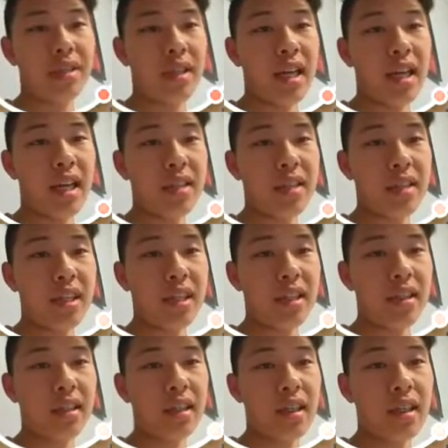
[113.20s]
has a
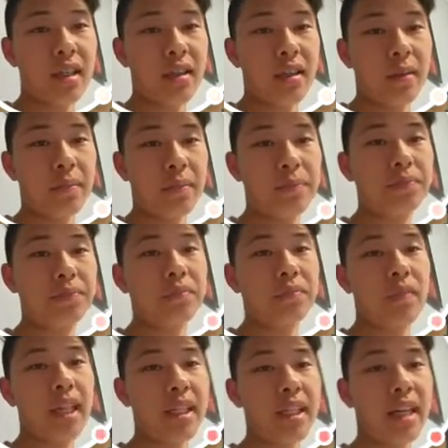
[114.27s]

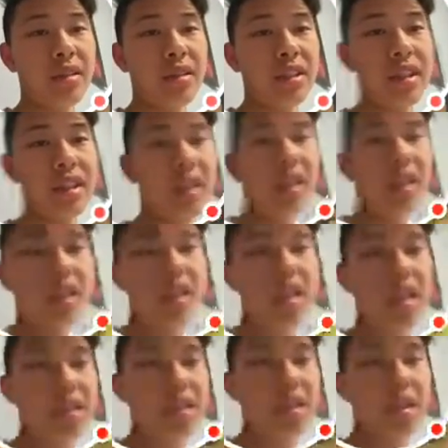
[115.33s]
hit counter,
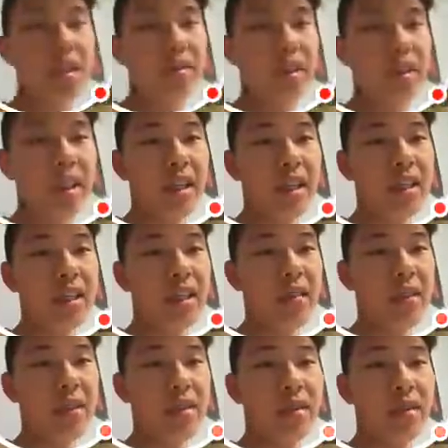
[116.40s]
so every time
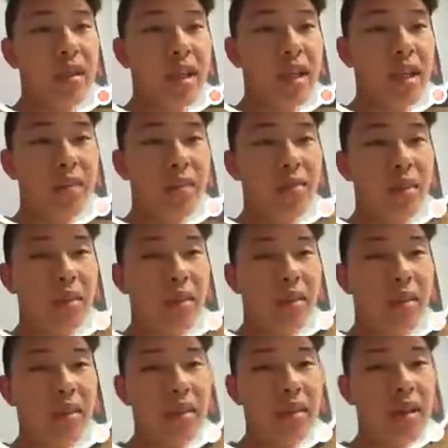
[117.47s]
you hit him
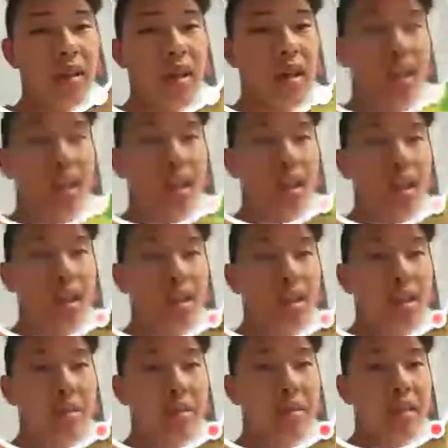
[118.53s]
with
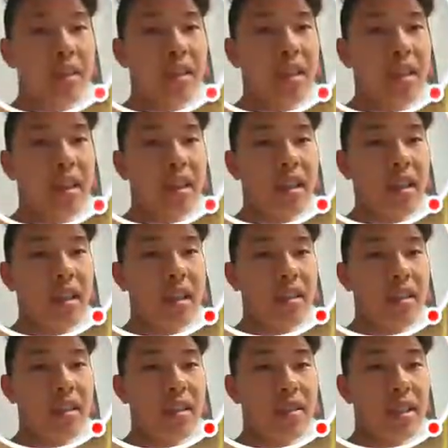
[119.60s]
something, it
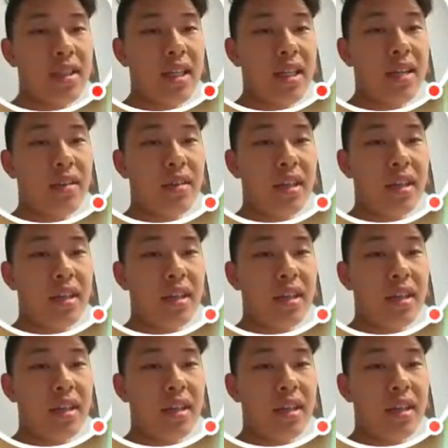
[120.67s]
goes down,